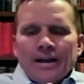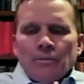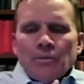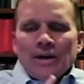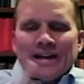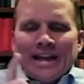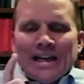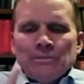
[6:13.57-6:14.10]

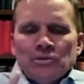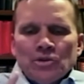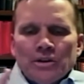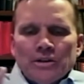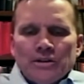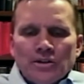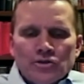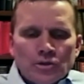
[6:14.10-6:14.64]
when it came to the
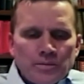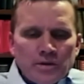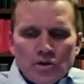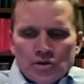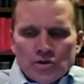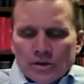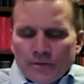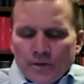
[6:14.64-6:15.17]

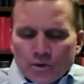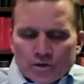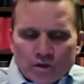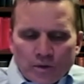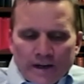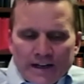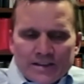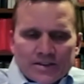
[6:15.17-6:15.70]
distribution of those
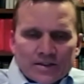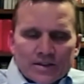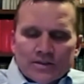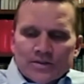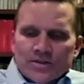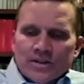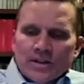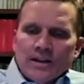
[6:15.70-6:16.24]

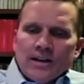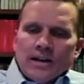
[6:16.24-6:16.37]
graces,